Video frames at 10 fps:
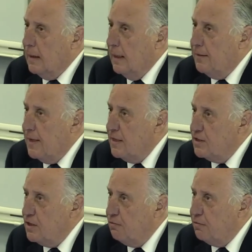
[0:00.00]
And that
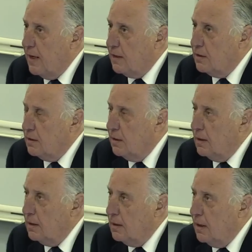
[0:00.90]
is, in fact,
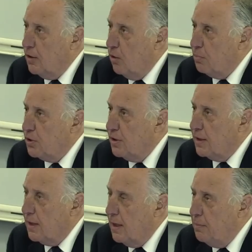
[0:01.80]
an option
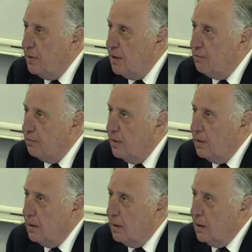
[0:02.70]
that I believe
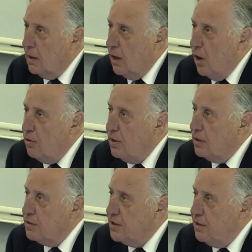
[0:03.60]
only
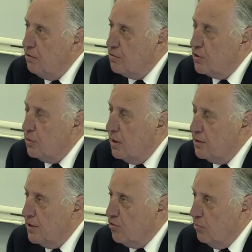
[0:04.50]
continues to our
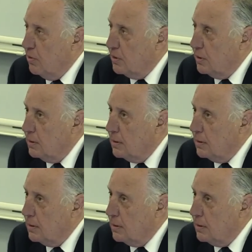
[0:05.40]
detriment.